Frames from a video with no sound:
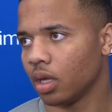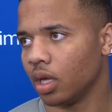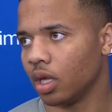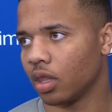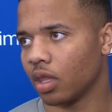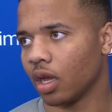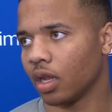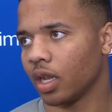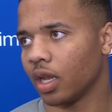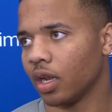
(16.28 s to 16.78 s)
he
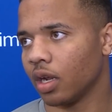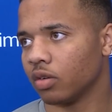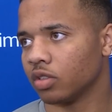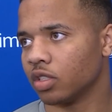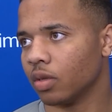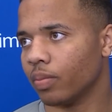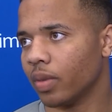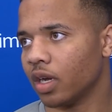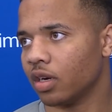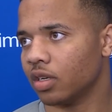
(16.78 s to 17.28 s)
thought that that was
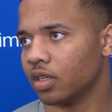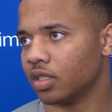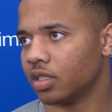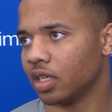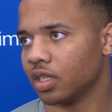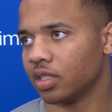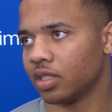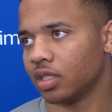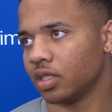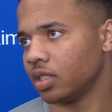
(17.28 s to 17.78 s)
the better
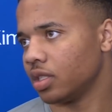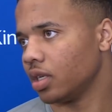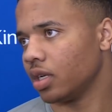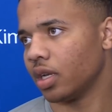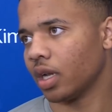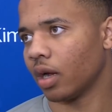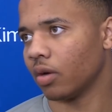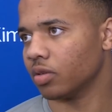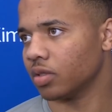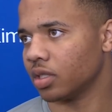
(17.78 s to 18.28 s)
decision,
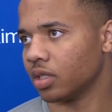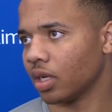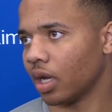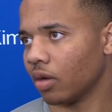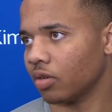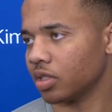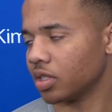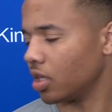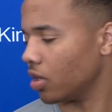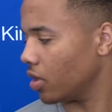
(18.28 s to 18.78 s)
and I was I
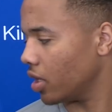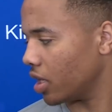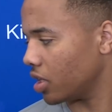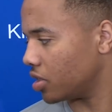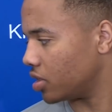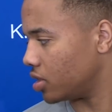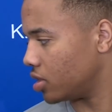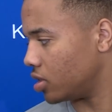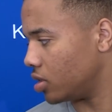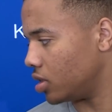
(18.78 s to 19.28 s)
was still there
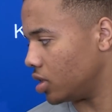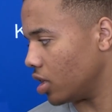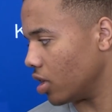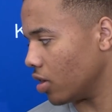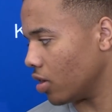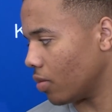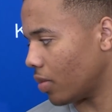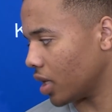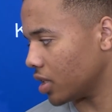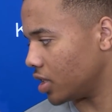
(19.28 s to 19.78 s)

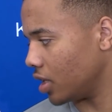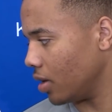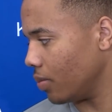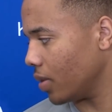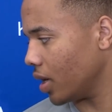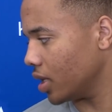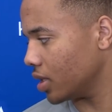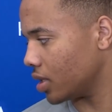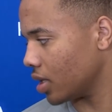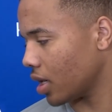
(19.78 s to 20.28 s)
cheering on my
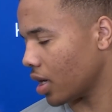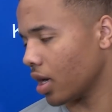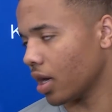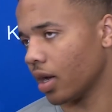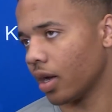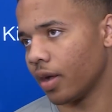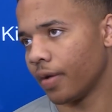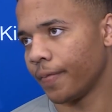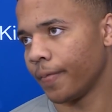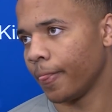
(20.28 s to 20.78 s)
teammates,
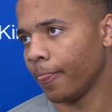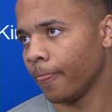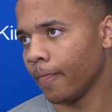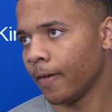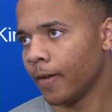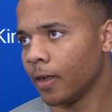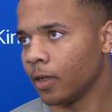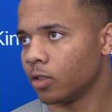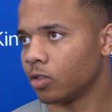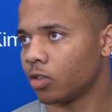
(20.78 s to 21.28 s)
uh,
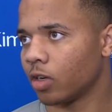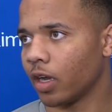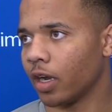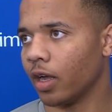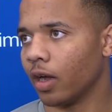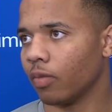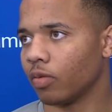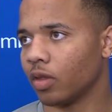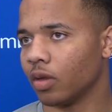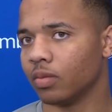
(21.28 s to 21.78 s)
trying to
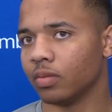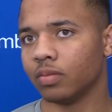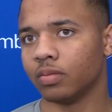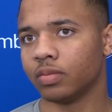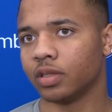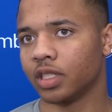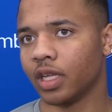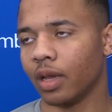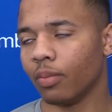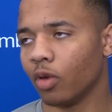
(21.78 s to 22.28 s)
help them
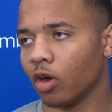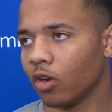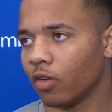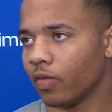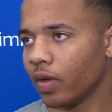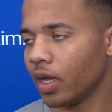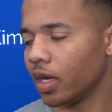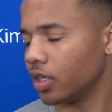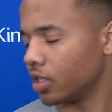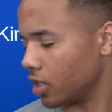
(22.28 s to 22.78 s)
stay
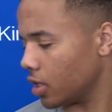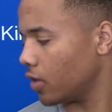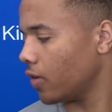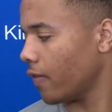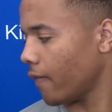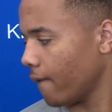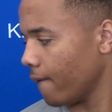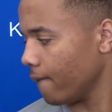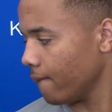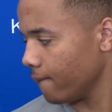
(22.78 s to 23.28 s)
motivated. So.
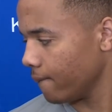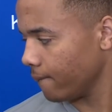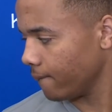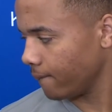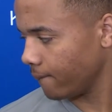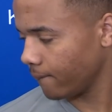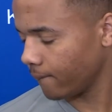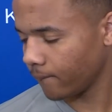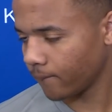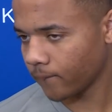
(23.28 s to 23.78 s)

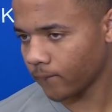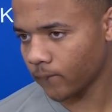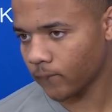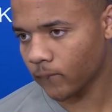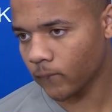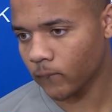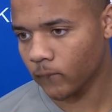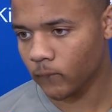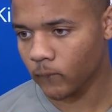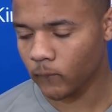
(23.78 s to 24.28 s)
Uh, after the
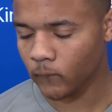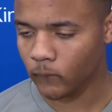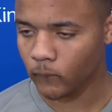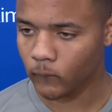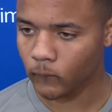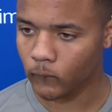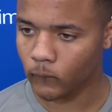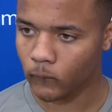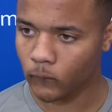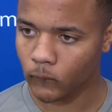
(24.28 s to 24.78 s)
game, he was
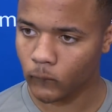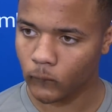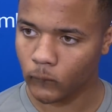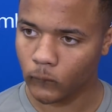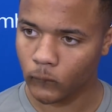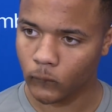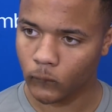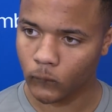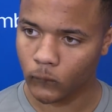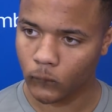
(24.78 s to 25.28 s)
talking about
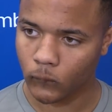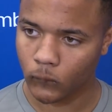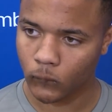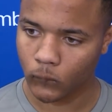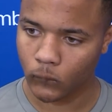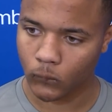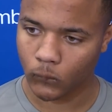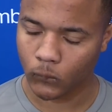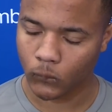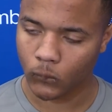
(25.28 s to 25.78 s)
the
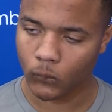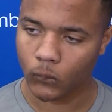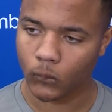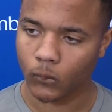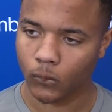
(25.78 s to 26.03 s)
physicality